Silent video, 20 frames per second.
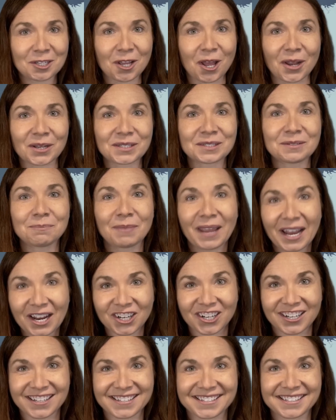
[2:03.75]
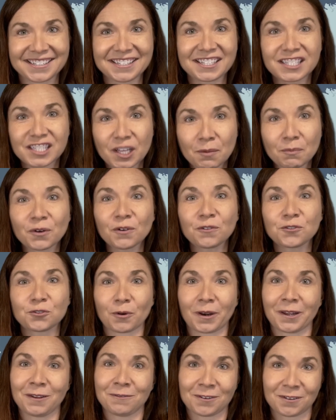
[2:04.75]
talks in Paris in December of
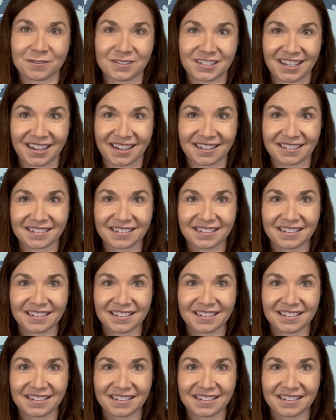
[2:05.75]
2015.